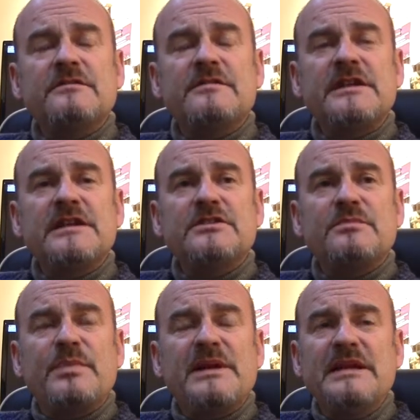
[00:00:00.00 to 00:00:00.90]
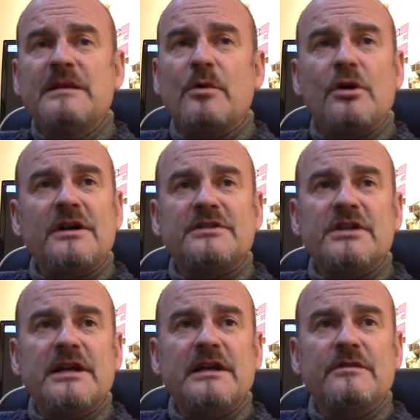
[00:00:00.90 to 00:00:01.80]
Village Puligny
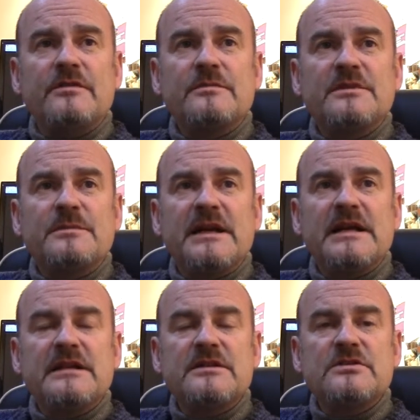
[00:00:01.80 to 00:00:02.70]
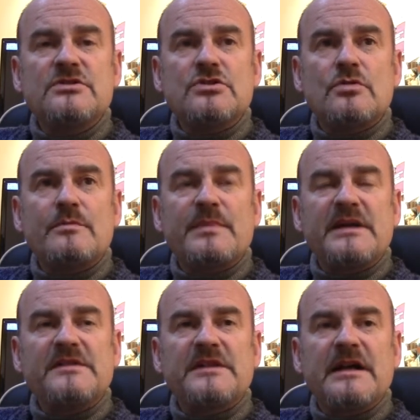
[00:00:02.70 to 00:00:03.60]
Montrachet from Domain Jean
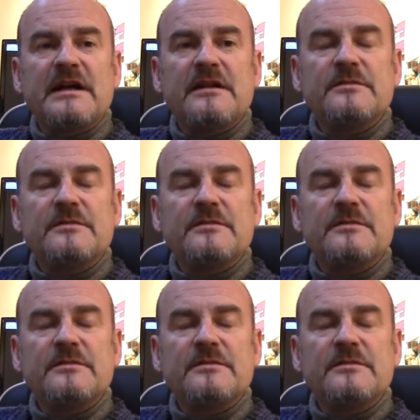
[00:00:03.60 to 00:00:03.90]
Pascal,